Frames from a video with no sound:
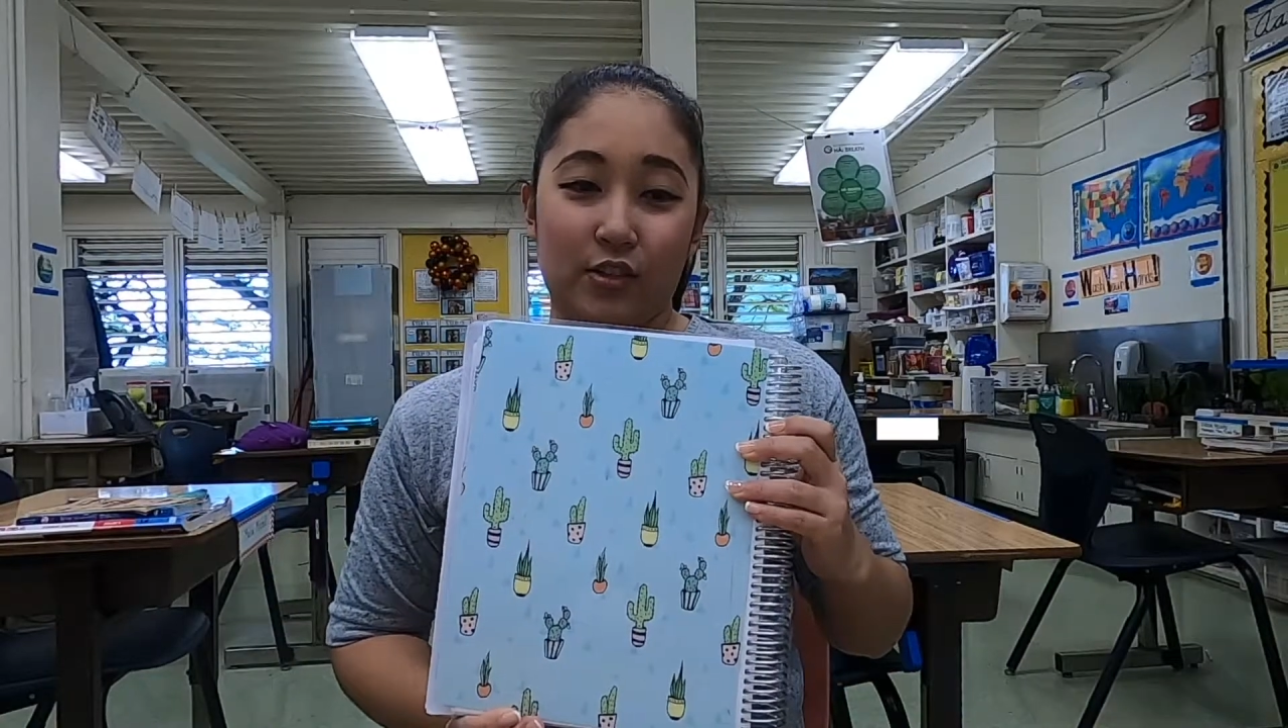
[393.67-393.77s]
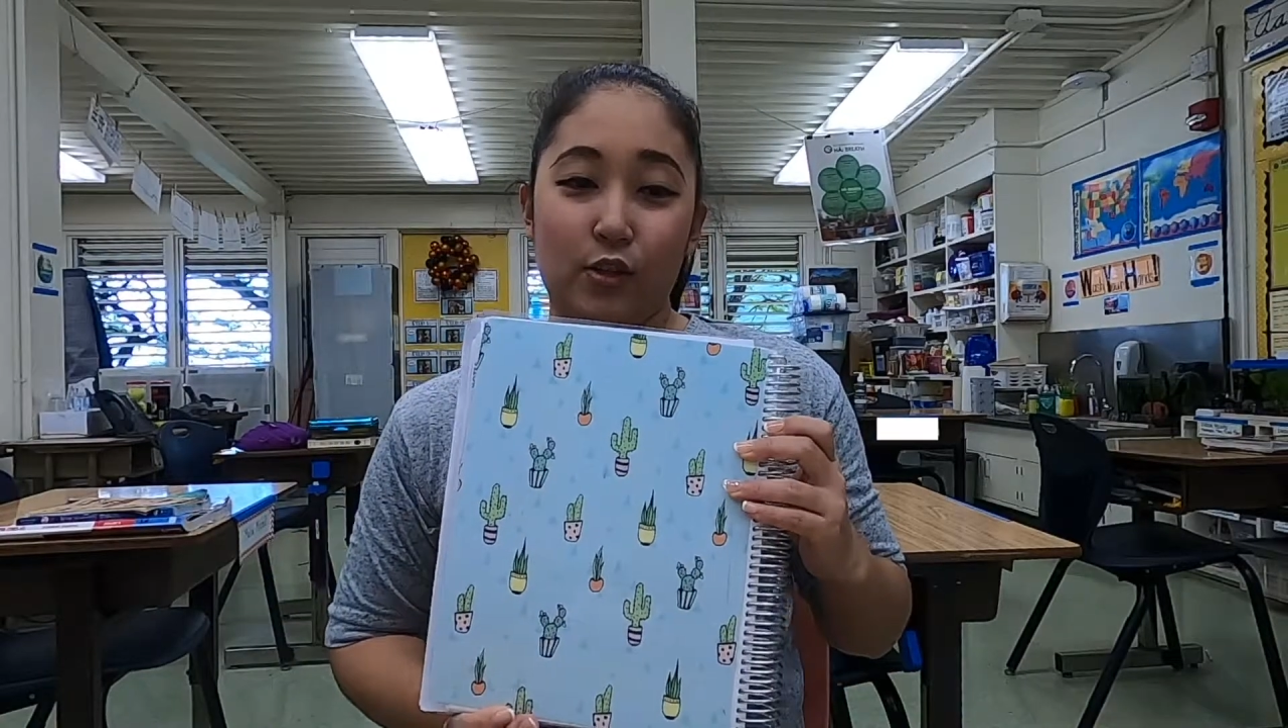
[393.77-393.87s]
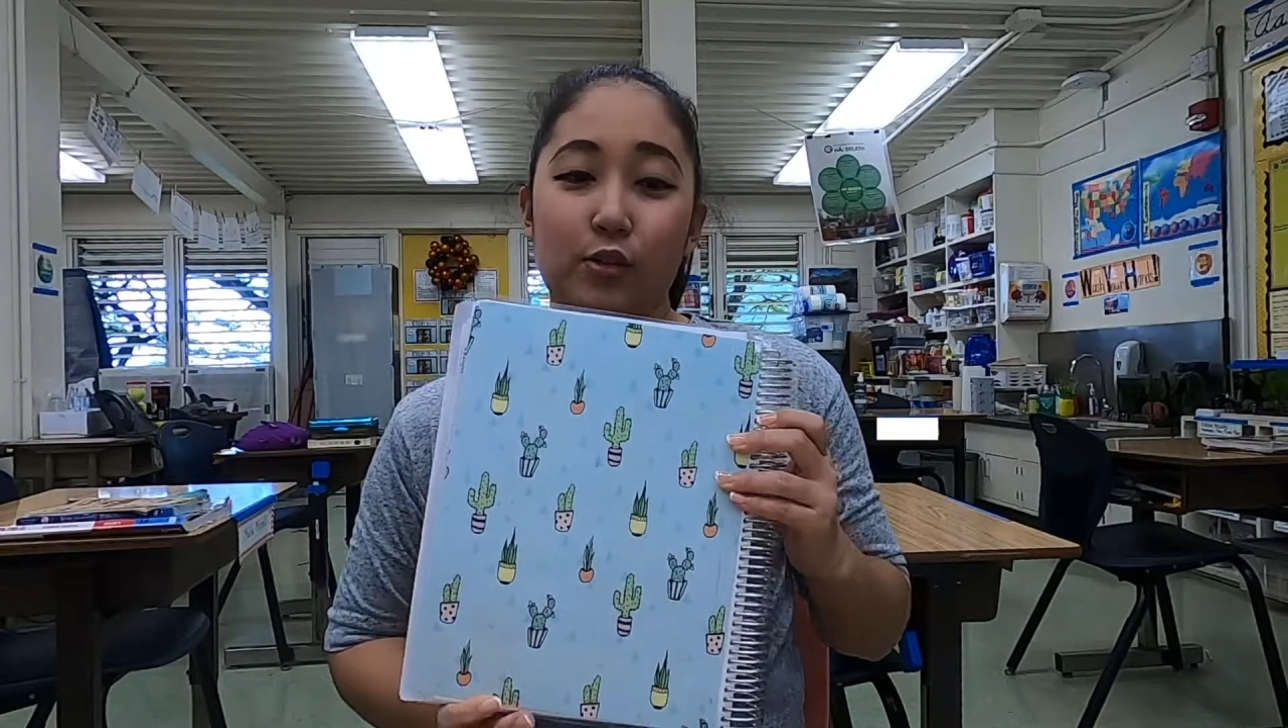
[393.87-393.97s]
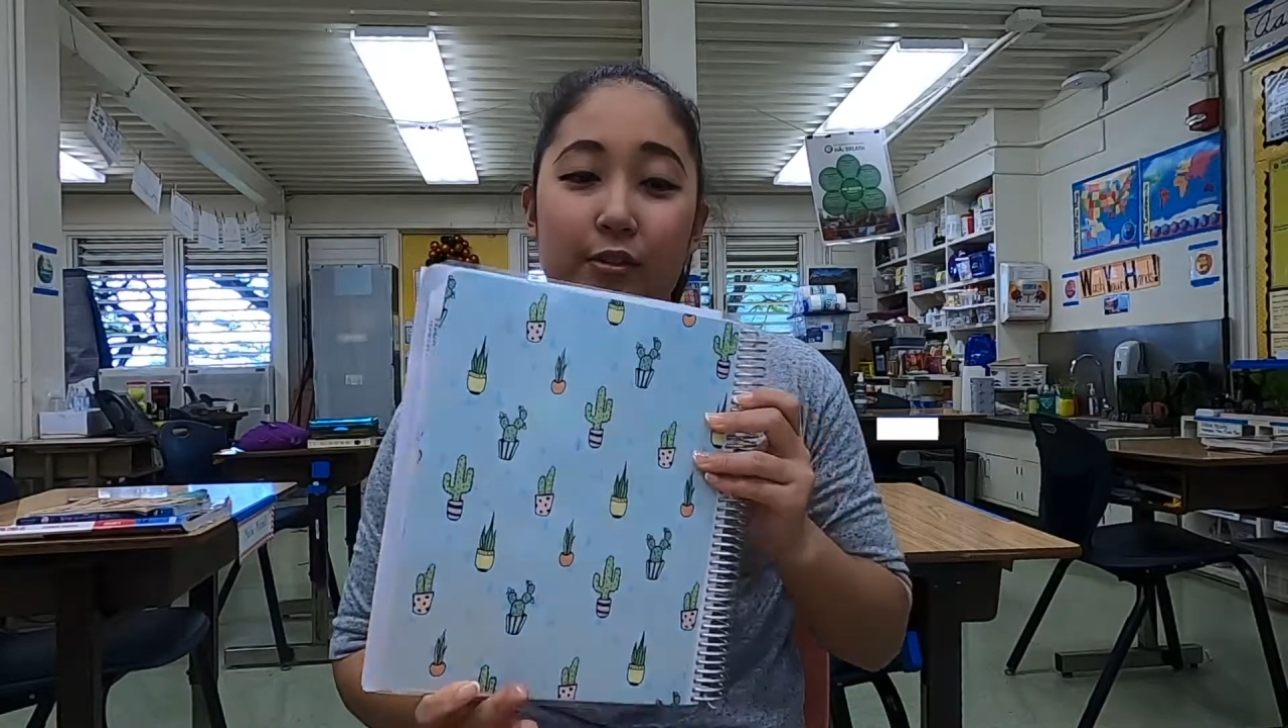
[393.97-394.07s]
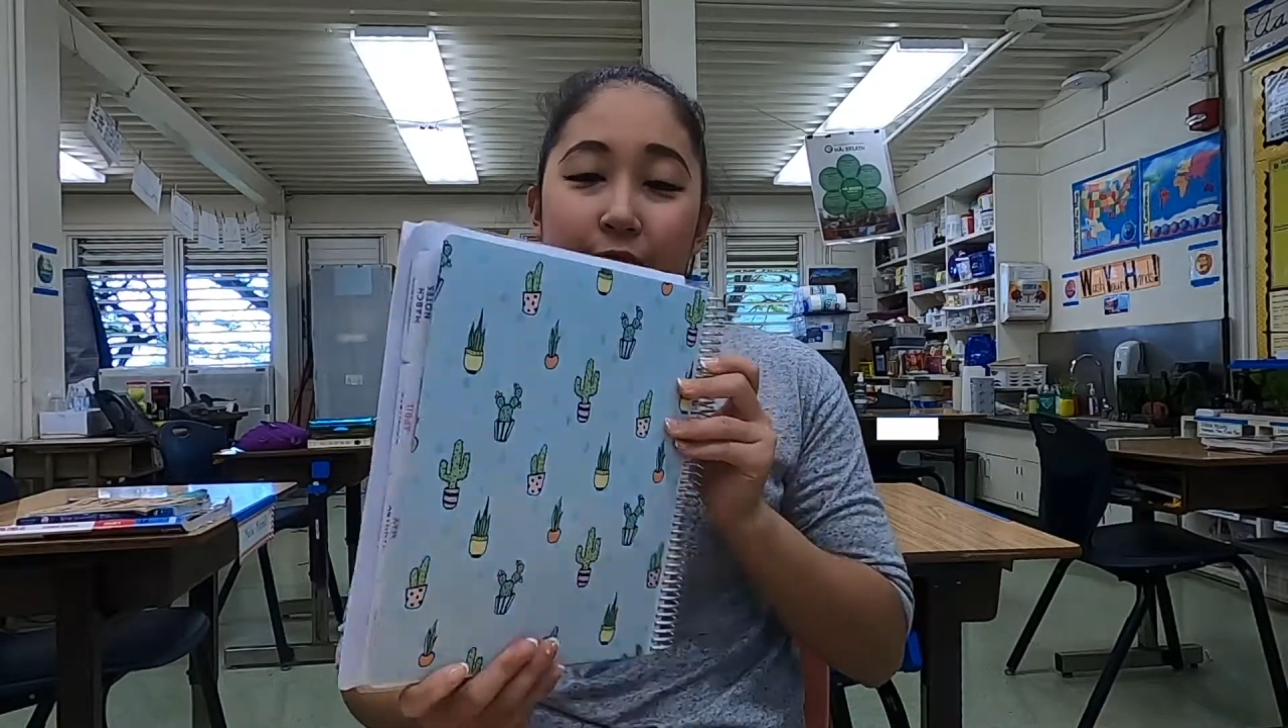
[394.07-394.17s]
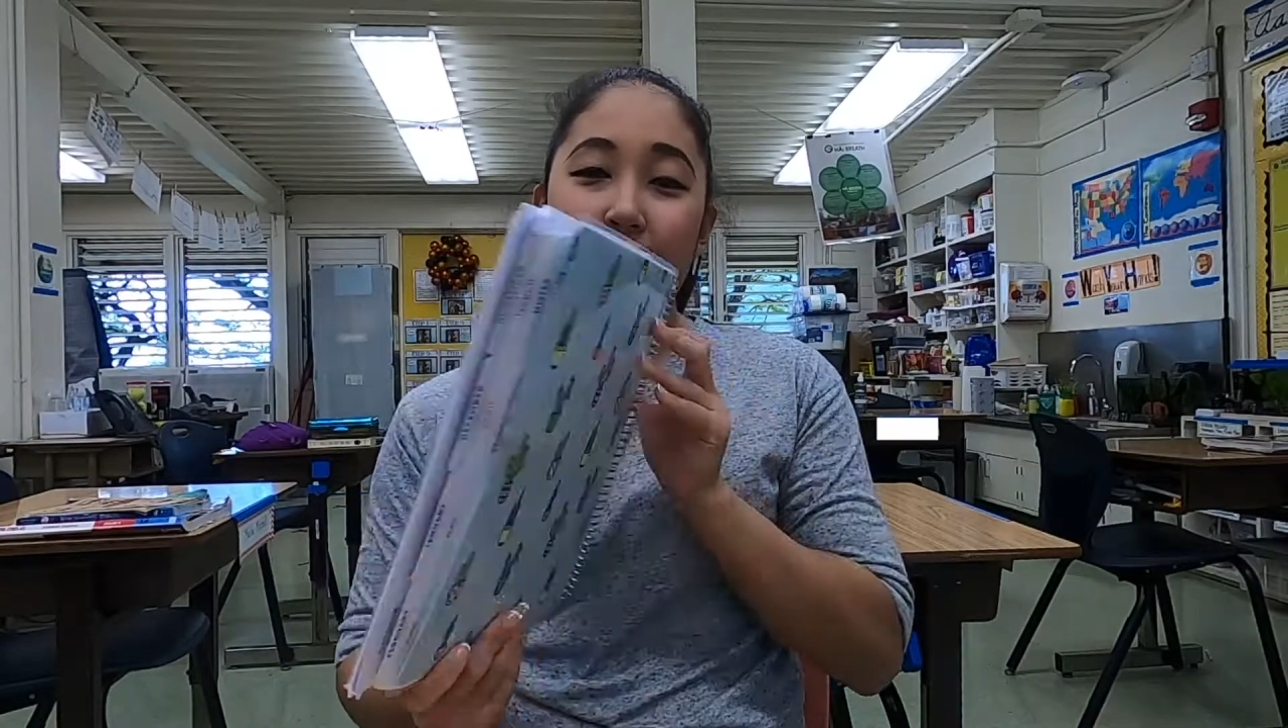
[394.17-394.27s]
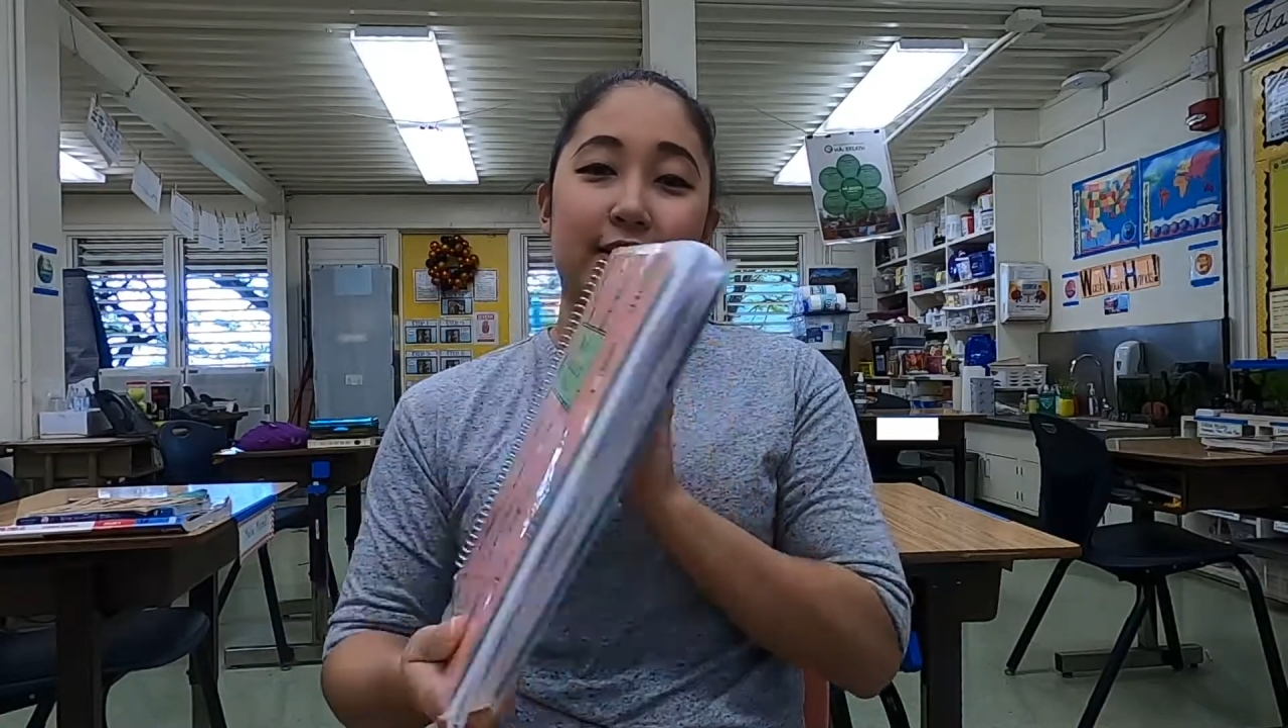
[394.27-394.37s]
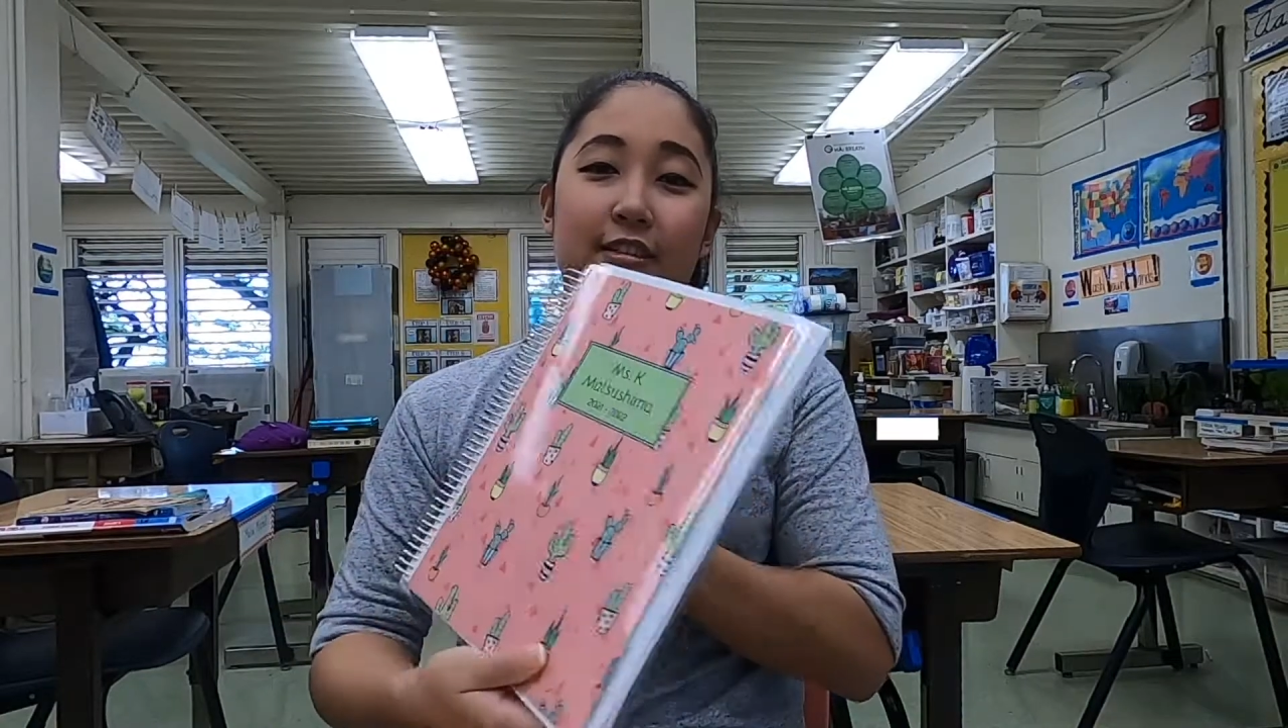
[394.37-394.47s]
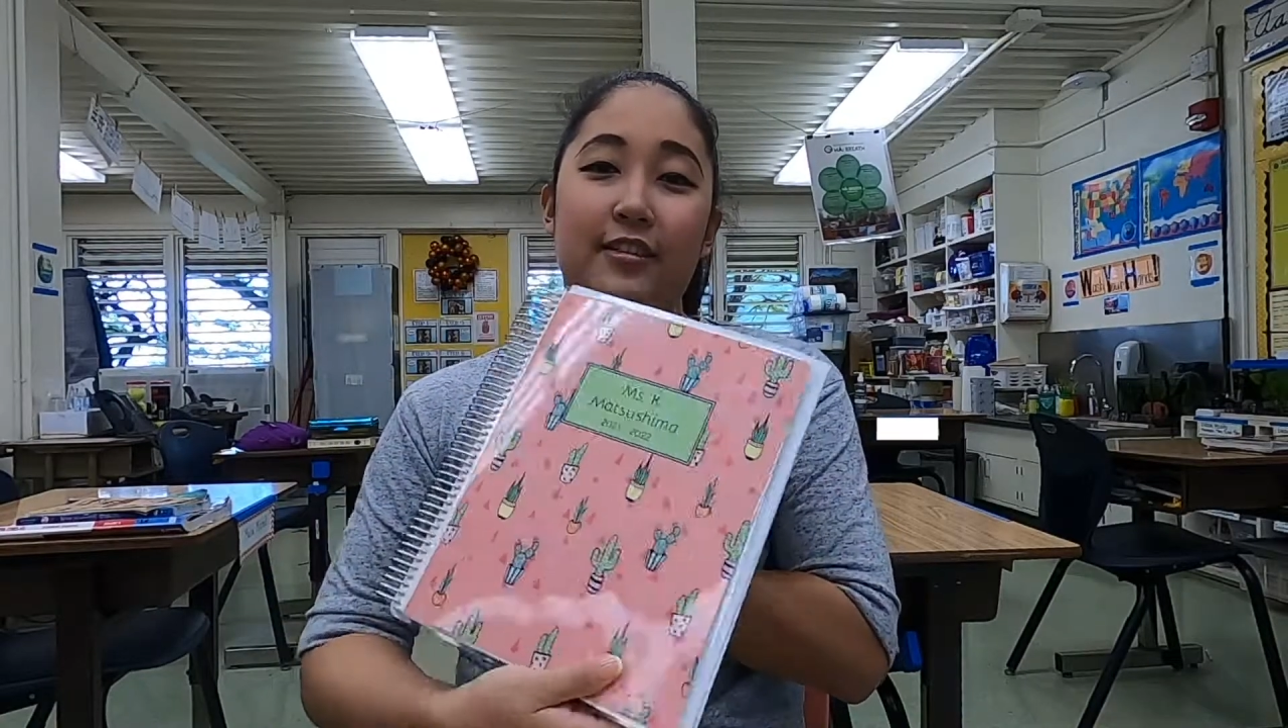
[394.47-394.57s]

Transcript: 2 different